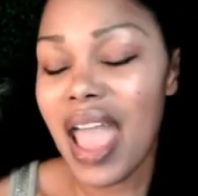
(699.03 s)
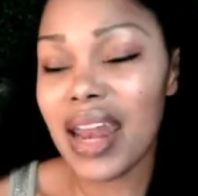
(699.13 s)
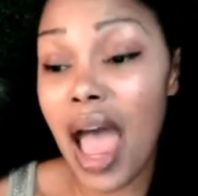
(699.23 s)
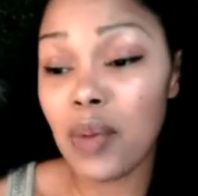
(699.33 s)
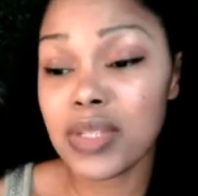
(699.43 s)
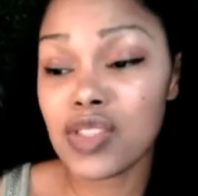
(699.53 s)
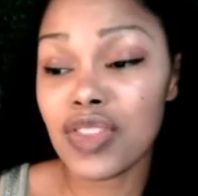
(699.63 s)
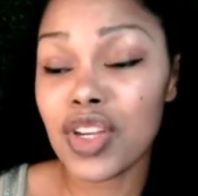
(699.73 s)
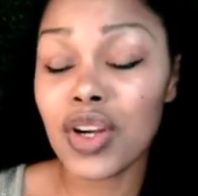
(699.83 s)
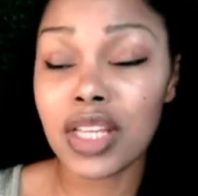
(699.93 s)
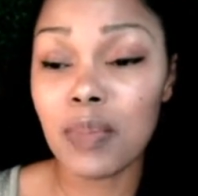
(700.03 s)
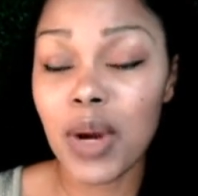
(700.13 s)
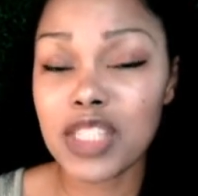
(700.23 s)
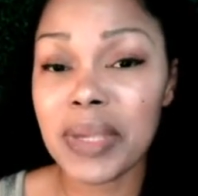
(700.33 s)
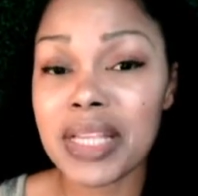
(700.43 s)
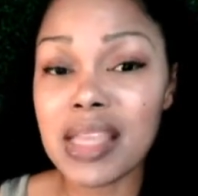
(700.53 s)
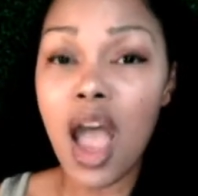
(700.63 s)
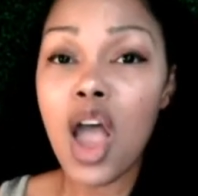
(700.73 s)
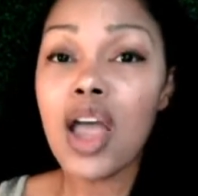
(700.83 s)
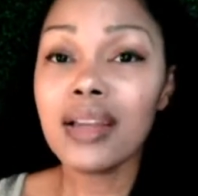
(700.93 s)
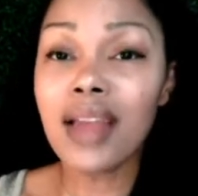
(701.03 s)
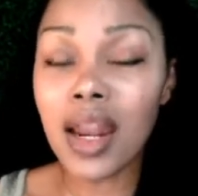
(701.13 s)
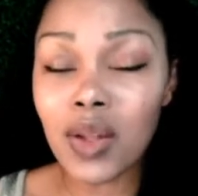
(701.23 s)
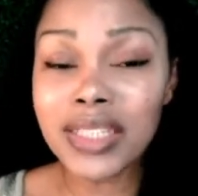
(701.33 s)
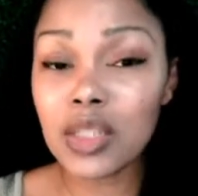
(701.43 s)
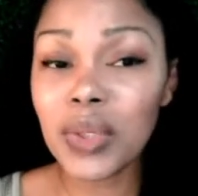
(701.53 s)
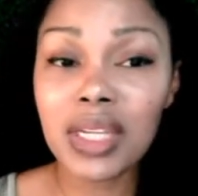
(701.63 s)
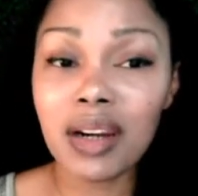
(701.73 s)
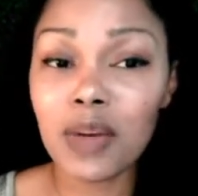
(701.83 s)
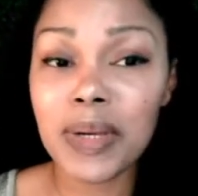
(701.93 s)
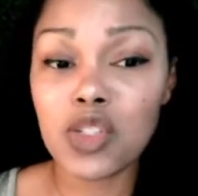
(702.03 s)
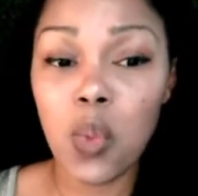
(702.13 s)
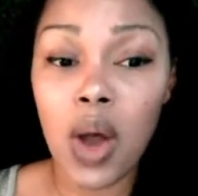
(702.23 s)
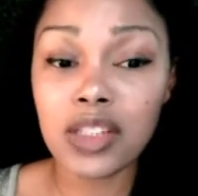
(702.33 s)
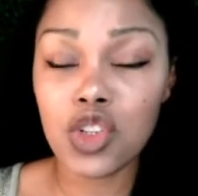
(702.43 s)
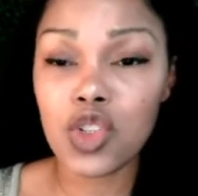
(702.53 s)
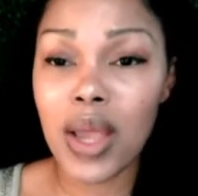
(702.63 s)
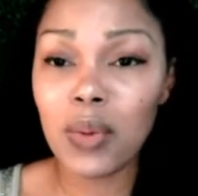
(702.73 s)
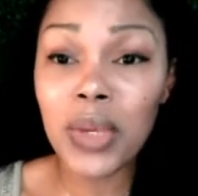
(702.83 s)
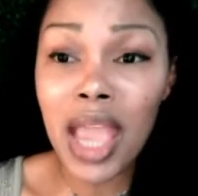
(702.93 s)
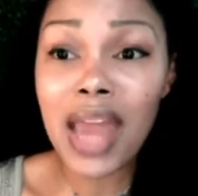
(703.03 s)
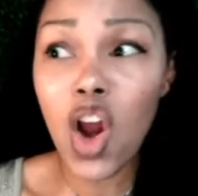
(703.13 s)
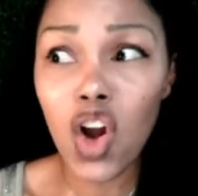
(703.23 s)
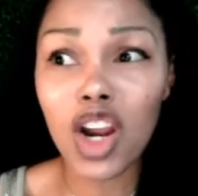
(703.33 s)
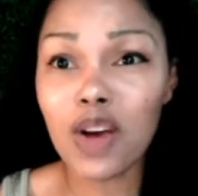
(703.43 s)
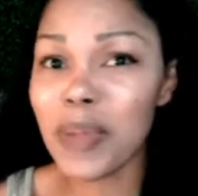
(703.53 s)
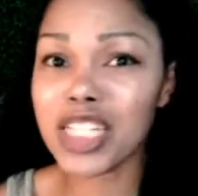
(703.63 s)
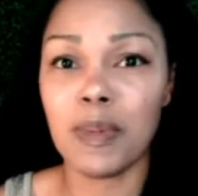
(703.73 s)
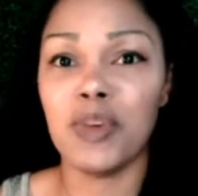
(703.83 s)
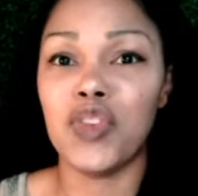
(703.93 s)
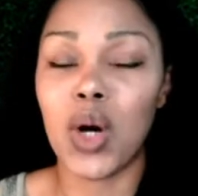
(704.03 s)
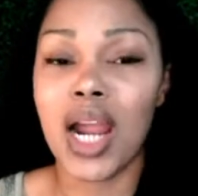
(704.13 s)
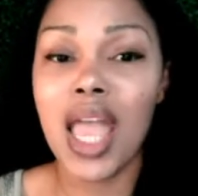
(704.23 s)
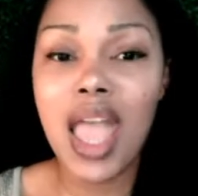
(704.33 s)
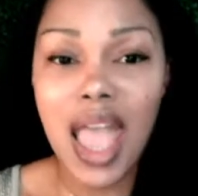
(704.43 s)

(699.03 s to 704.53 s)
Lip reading: And I was thoroughly impressed because not only did we hear her pitch once or twice, we had heard her pitch before.